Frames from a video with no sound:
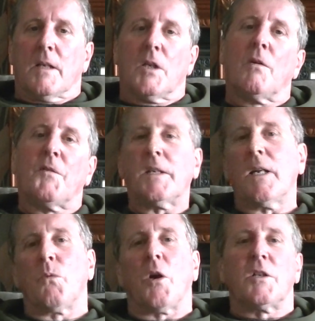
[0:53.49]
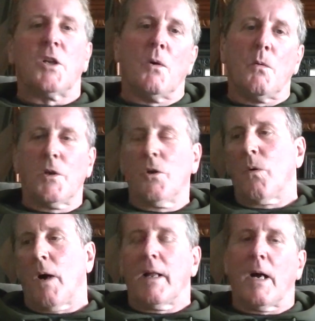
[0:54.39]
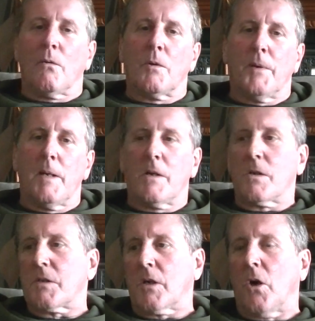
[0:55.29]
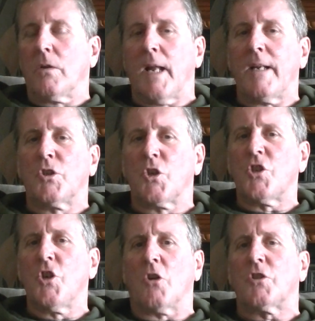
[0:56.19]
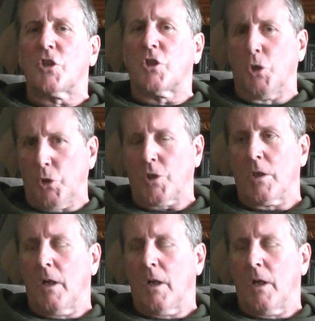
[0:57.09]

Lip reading: No, if they didn't want to do it, we know why that would be, because the content does not suit